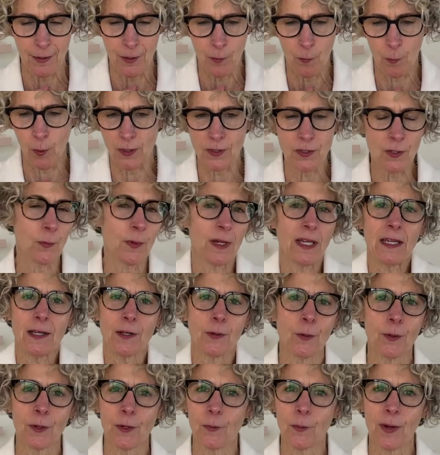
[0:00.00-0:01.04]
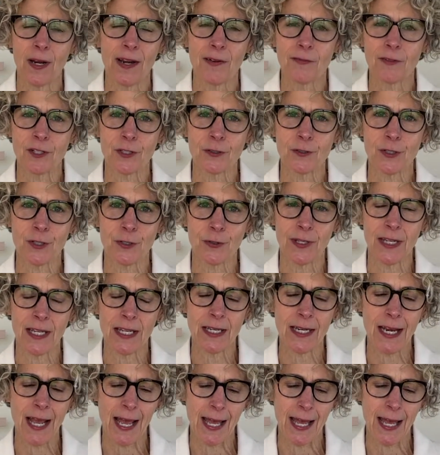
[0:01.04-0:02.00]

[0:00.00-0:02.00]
once a week or whenever you tune in.